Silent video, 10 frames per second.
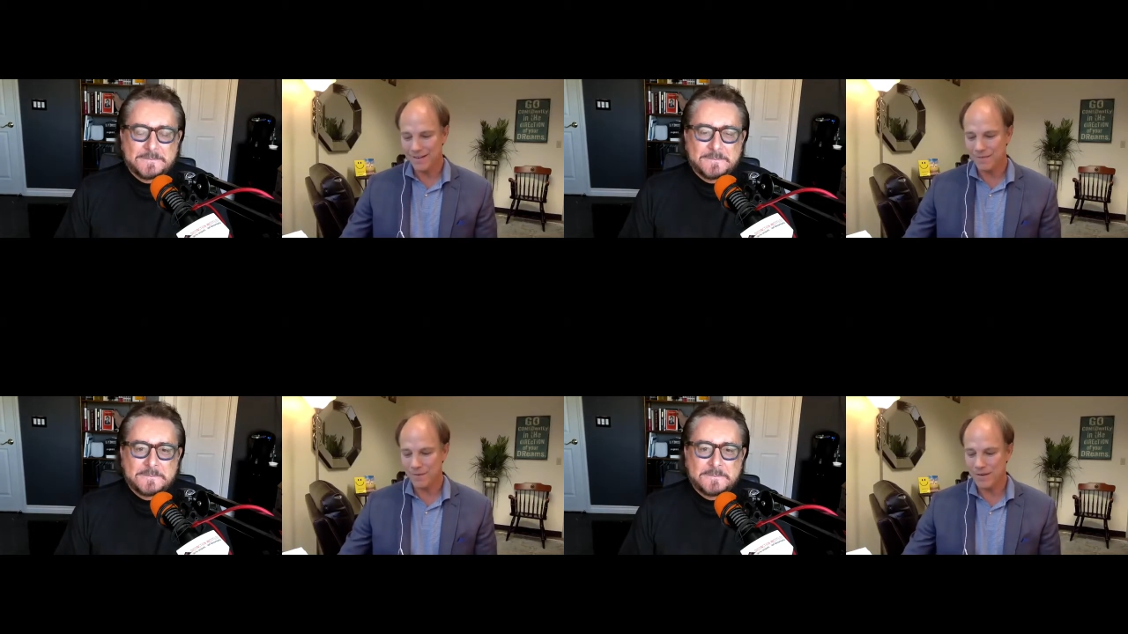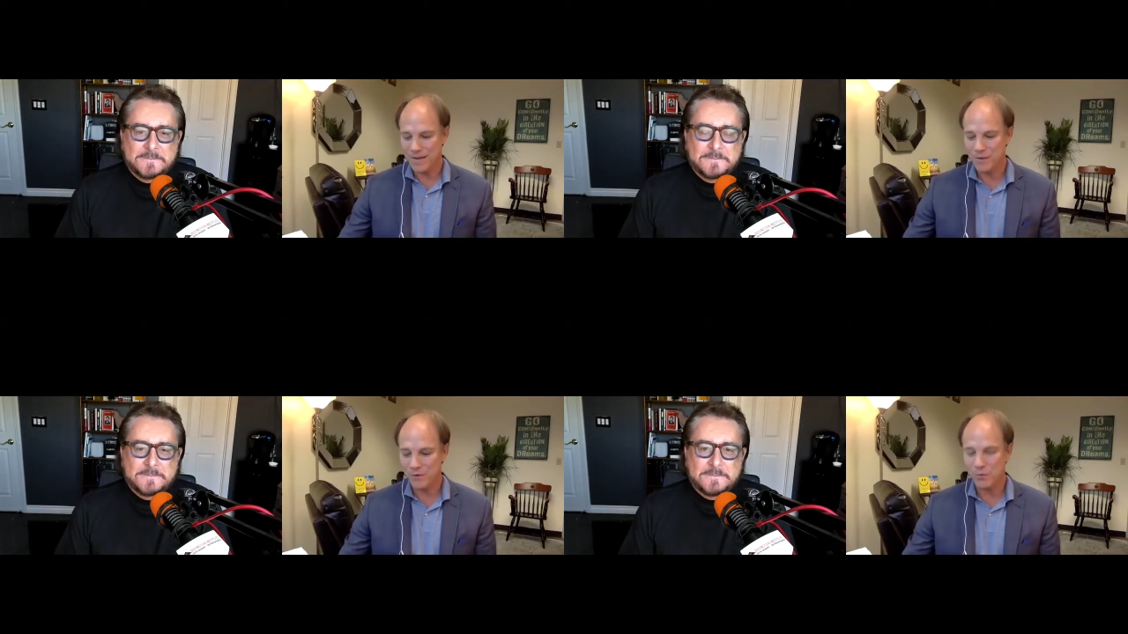Speaker 1: But he
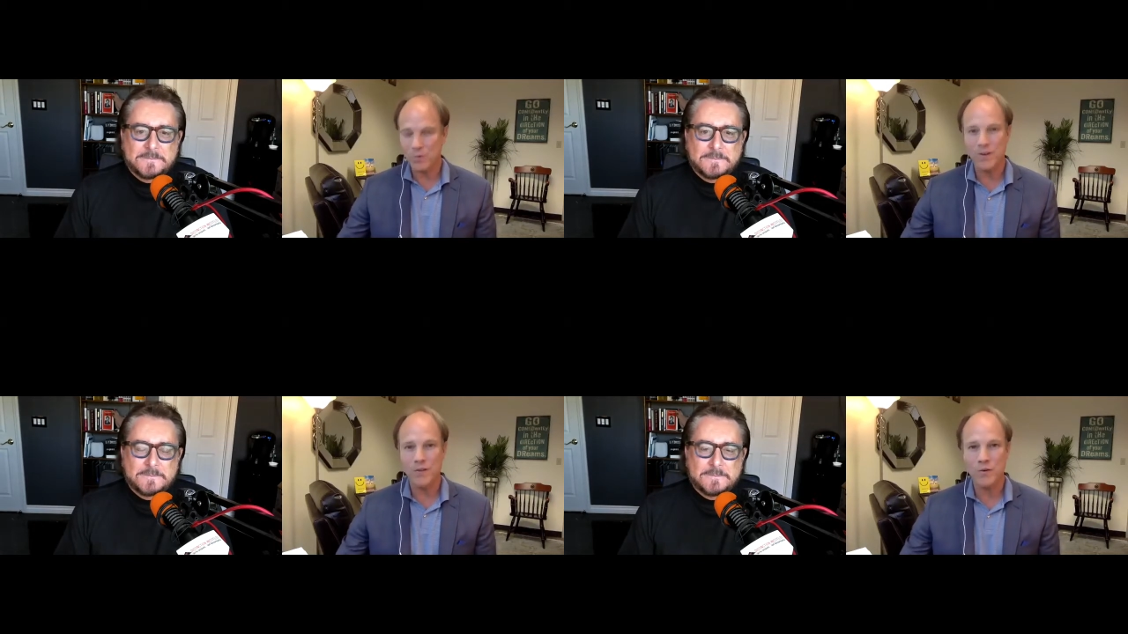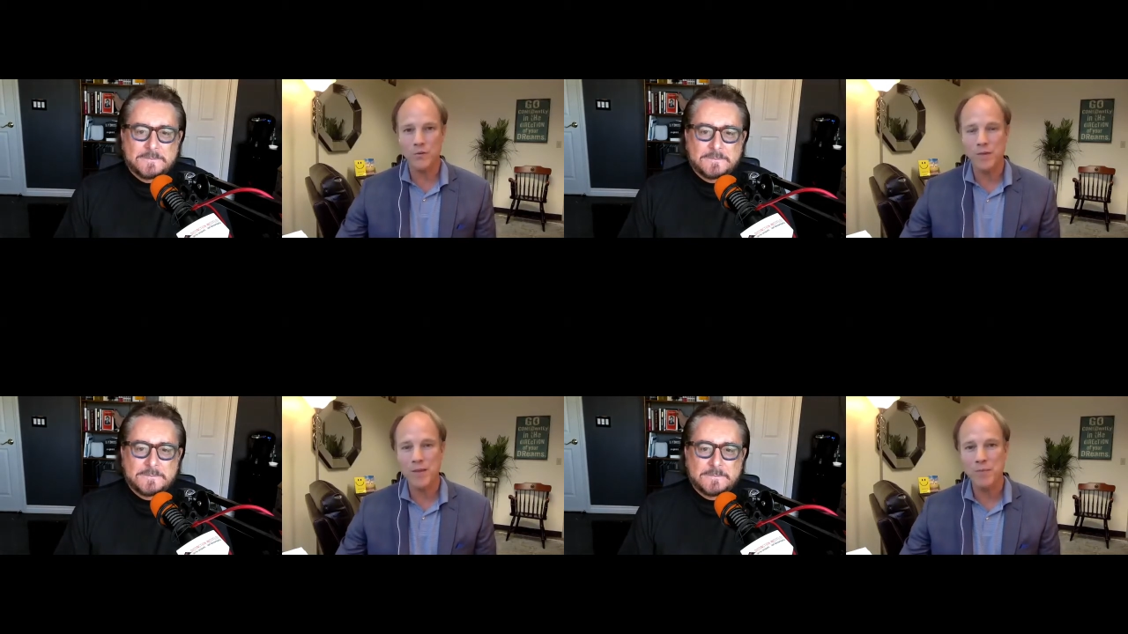was one of those
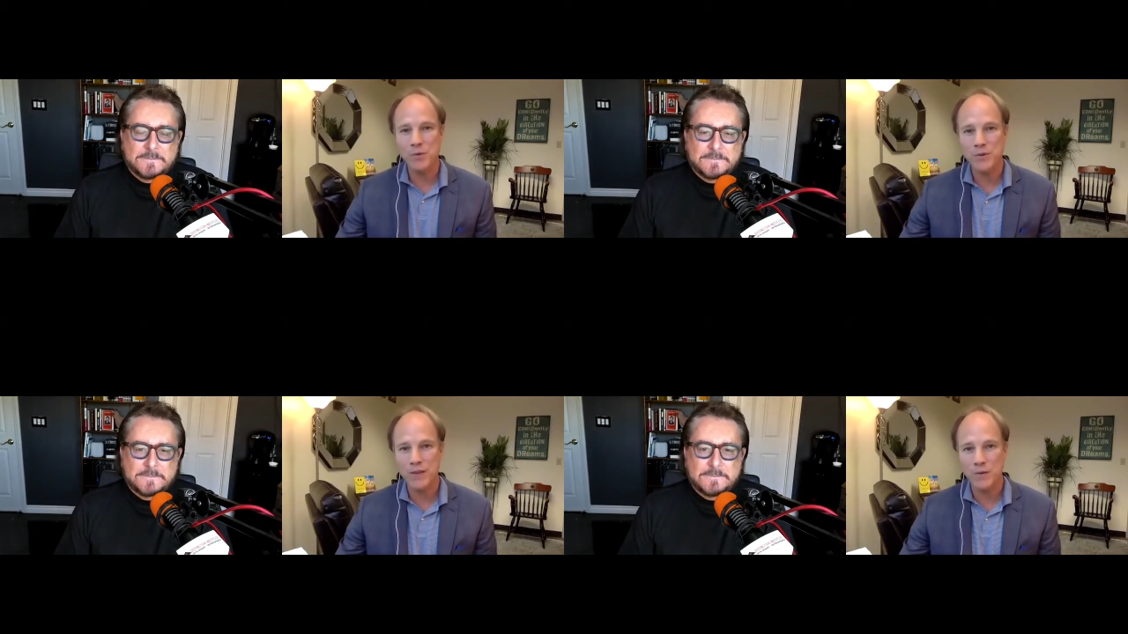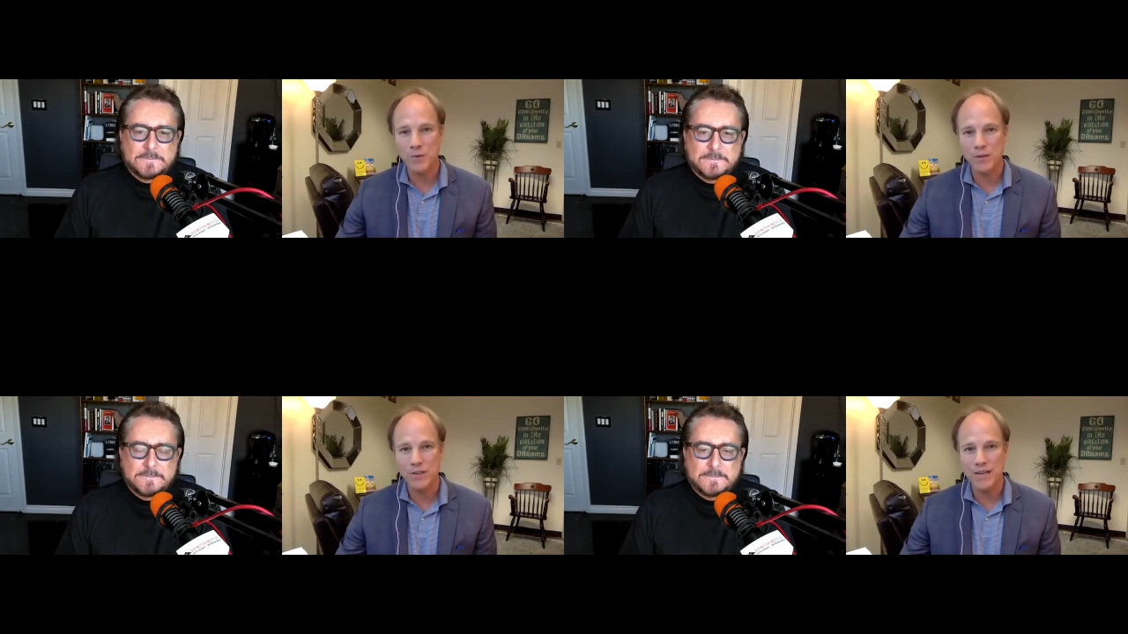people that
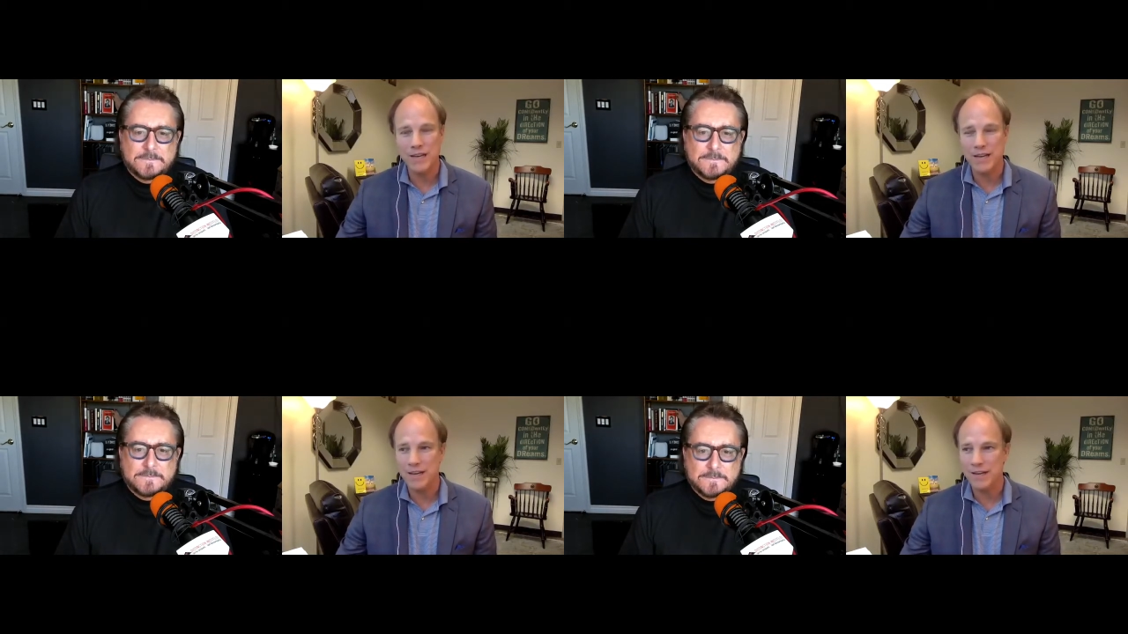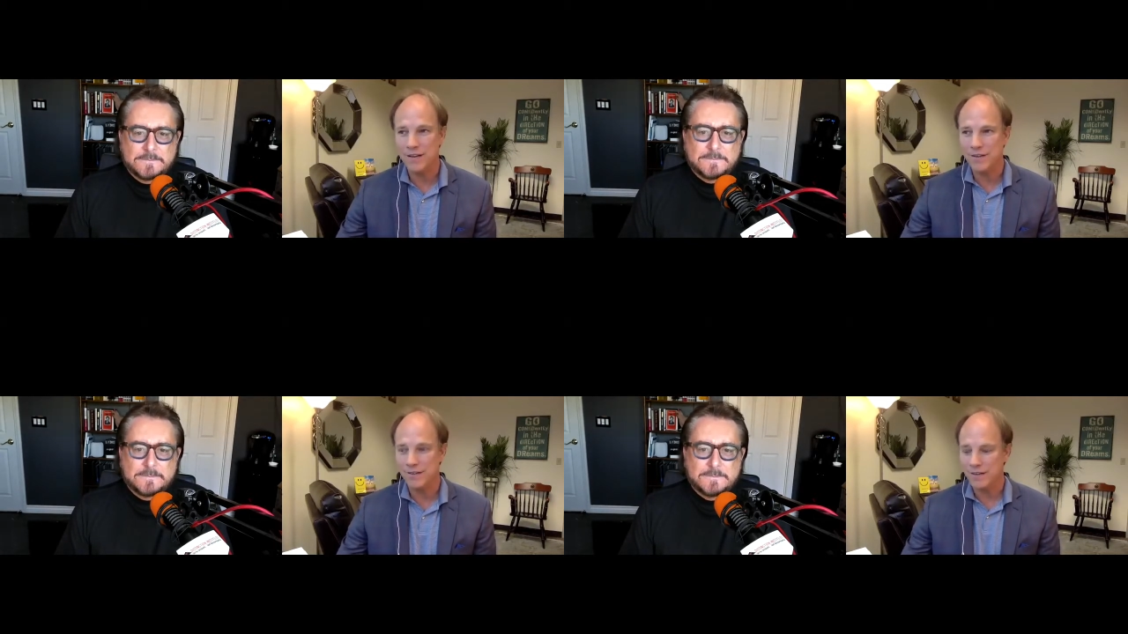really
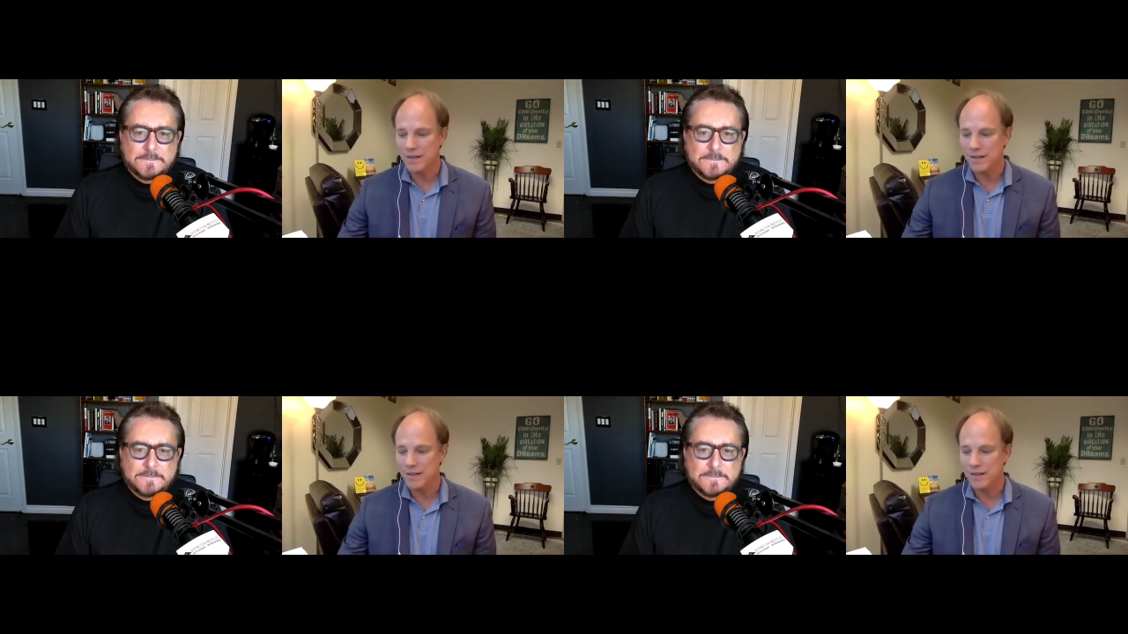is,